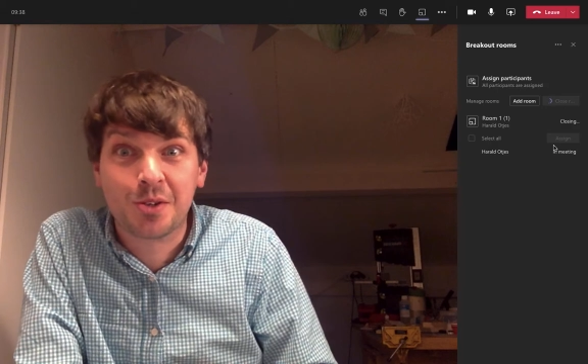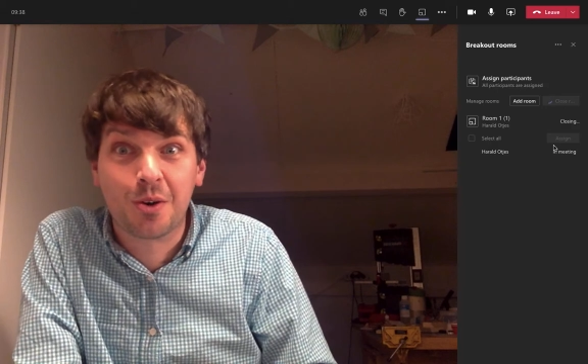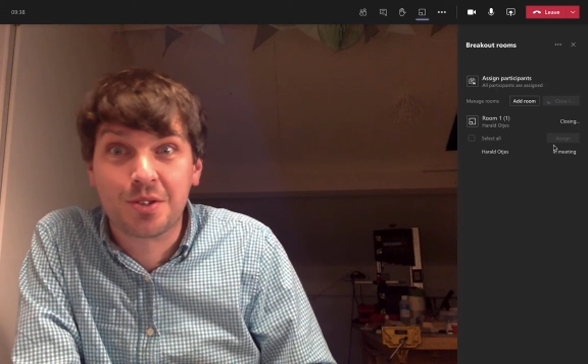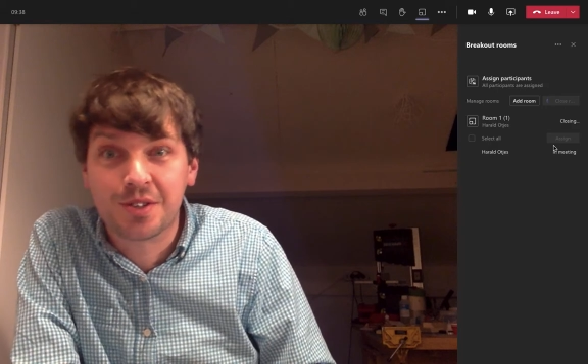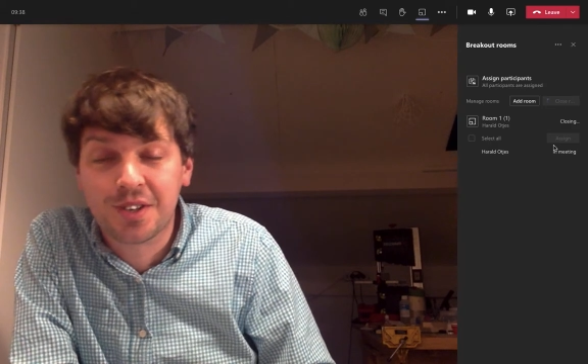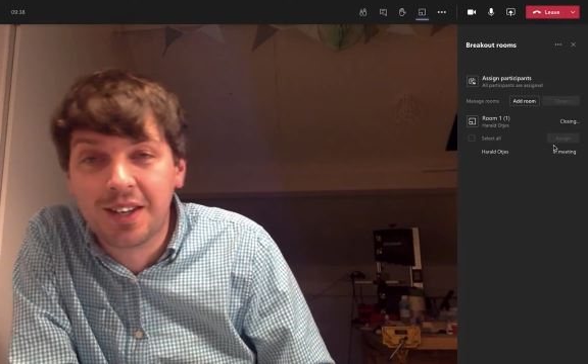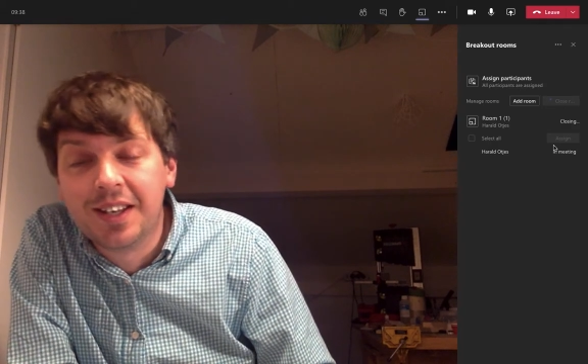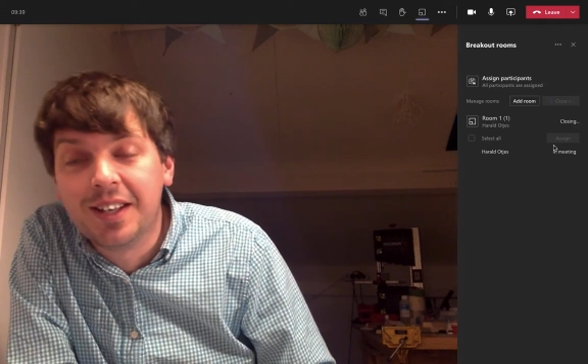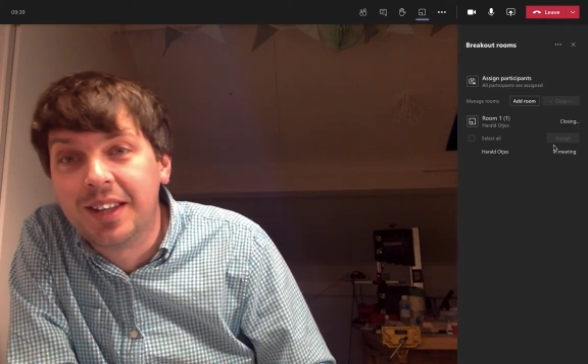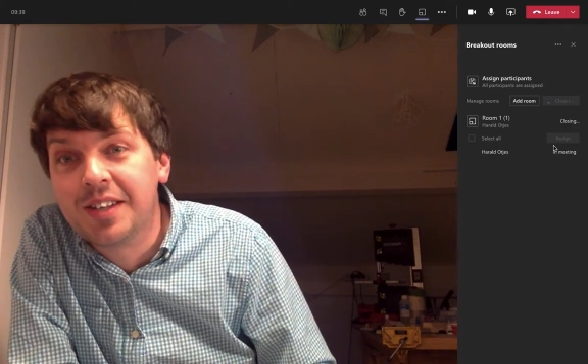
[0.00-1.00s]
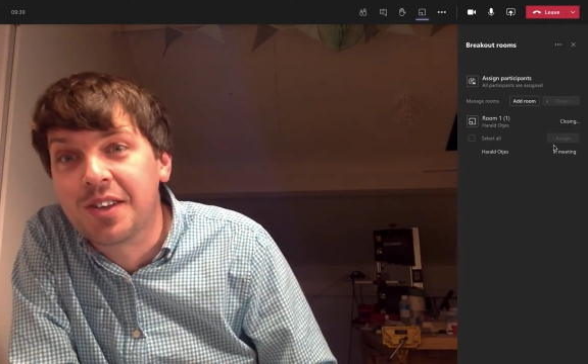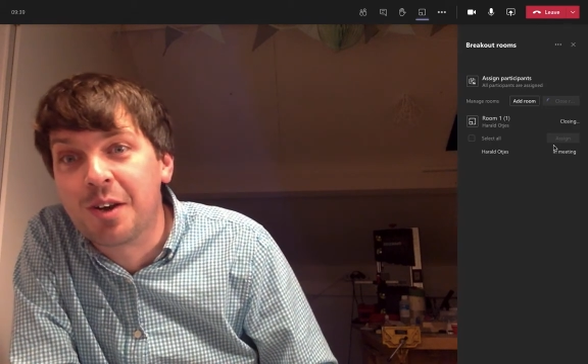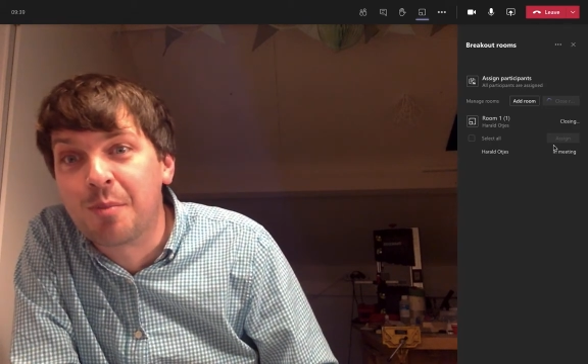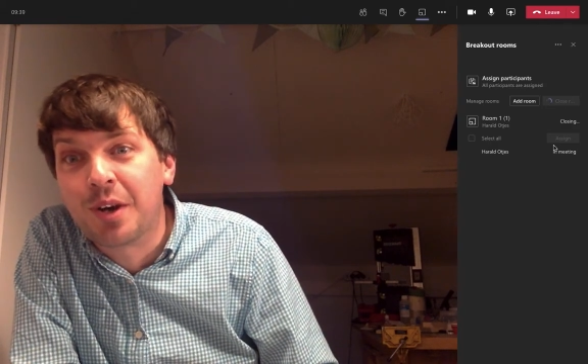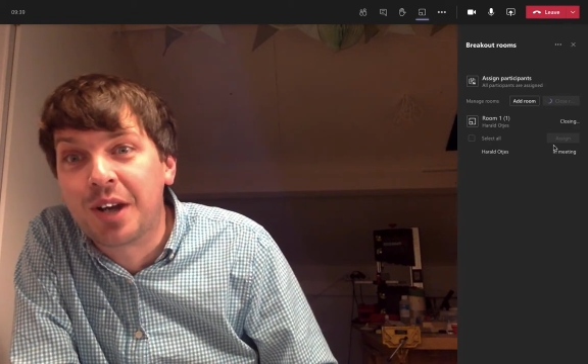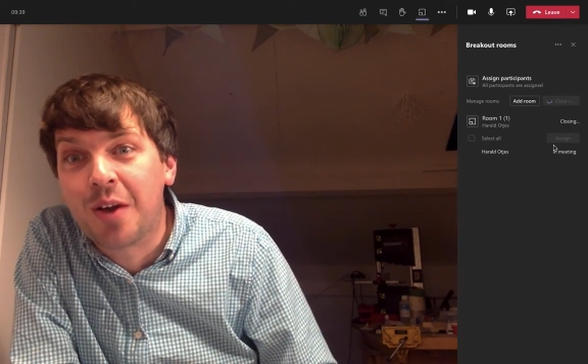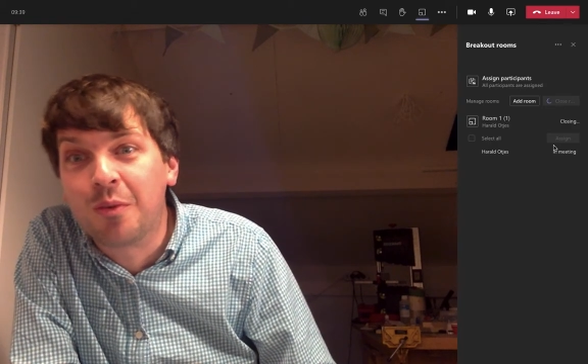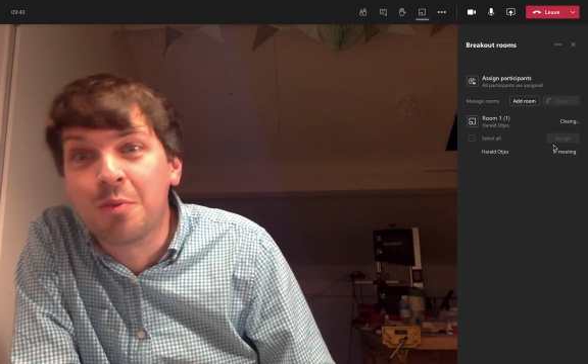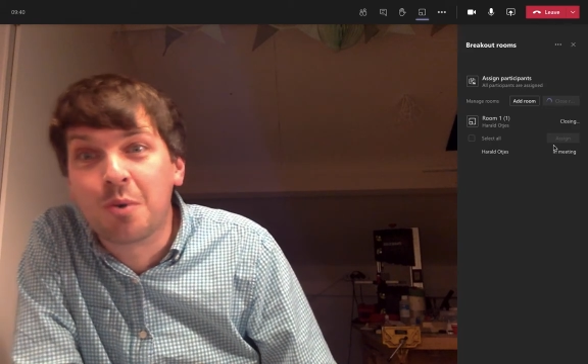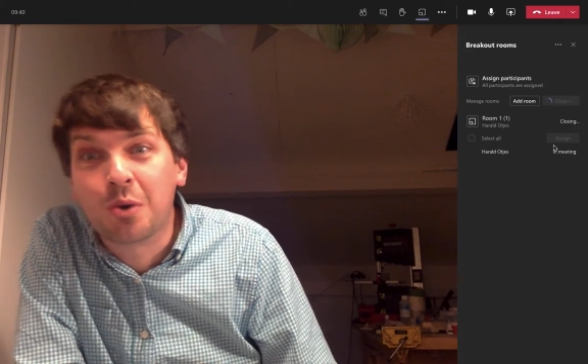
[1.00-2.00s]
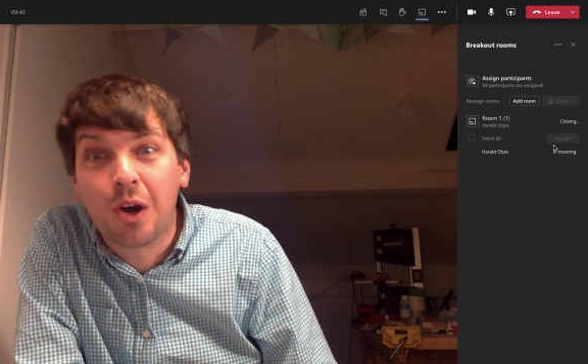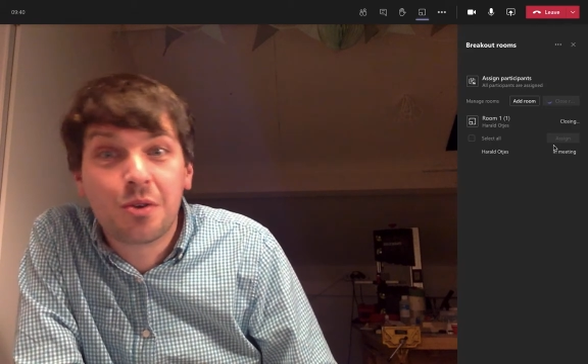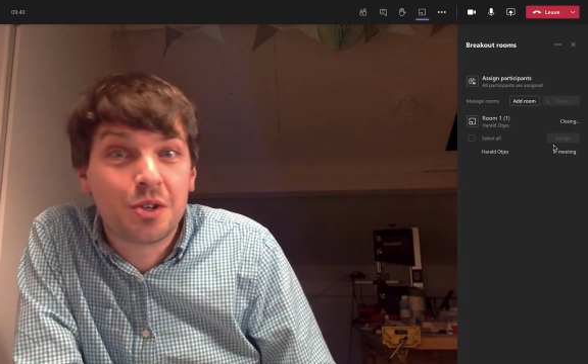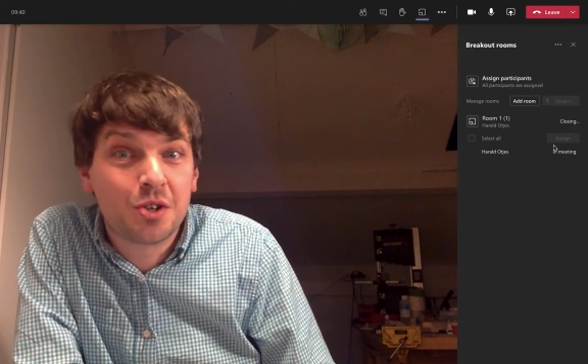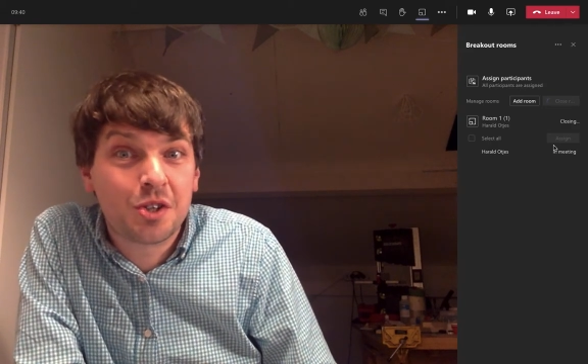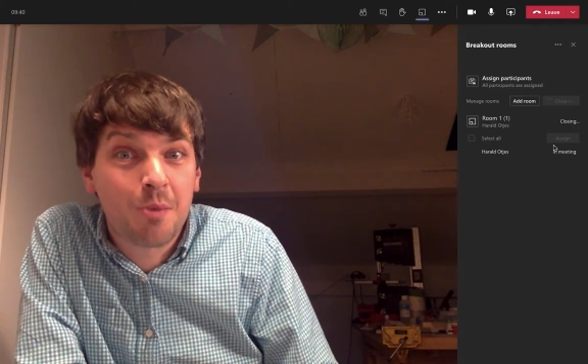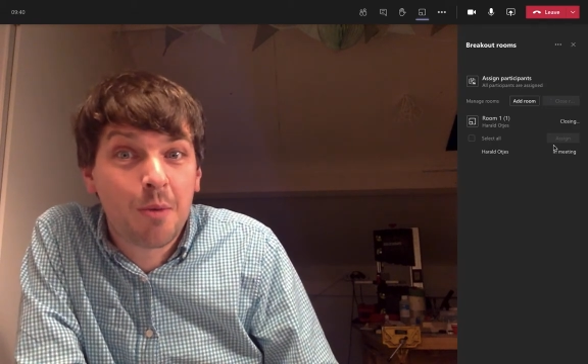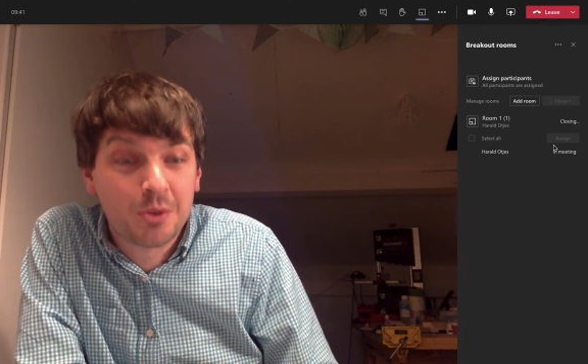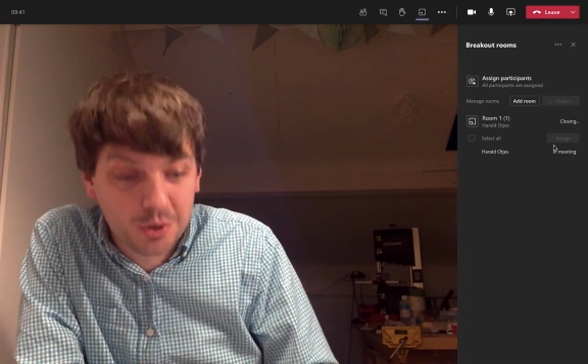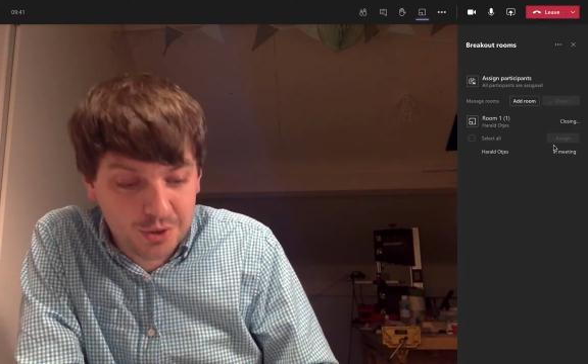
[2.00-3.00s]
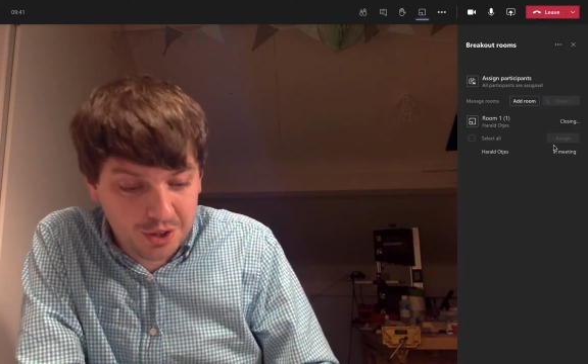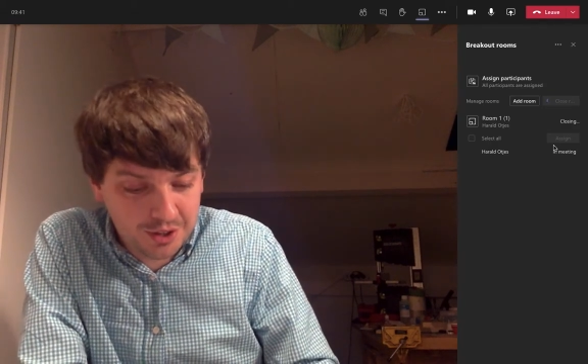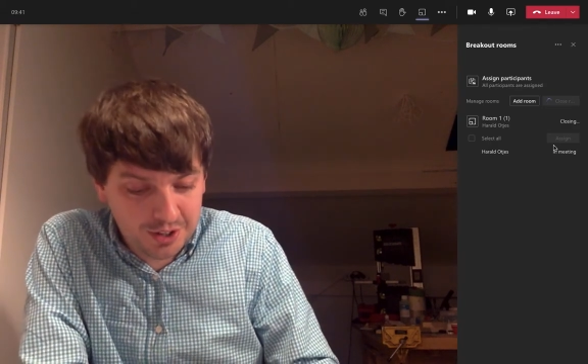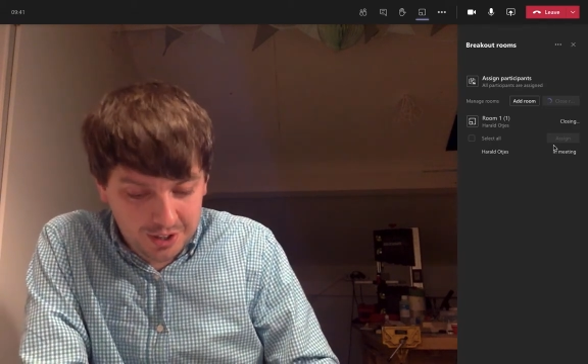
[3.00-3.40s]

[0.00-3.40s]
Odgers, this breakout room will close in just a moment or two."